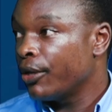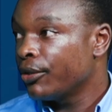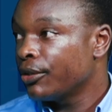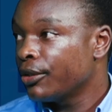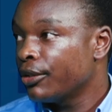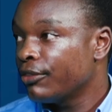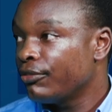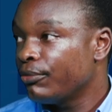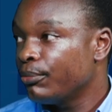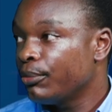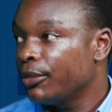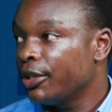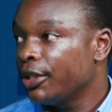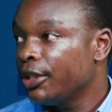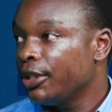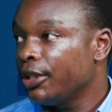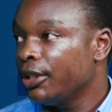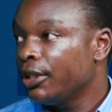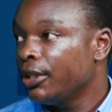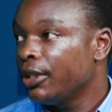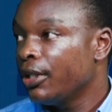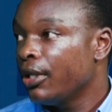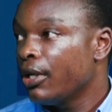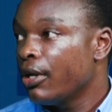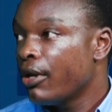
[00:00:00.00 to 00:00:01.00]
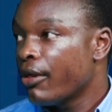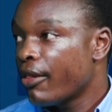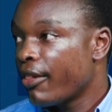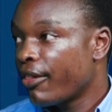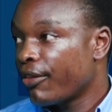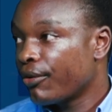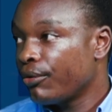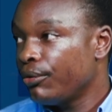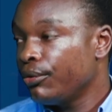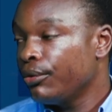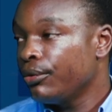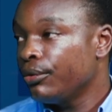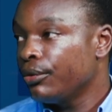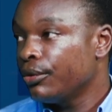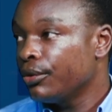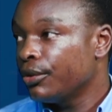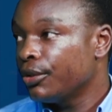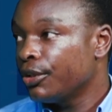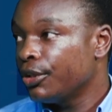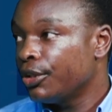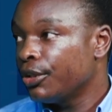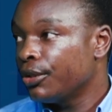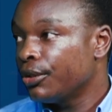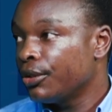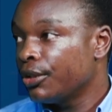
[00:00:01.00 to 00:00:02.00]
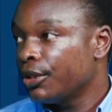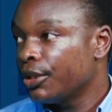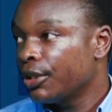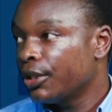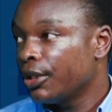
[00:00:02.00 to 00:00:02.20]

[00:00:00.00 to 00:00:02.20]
of money through those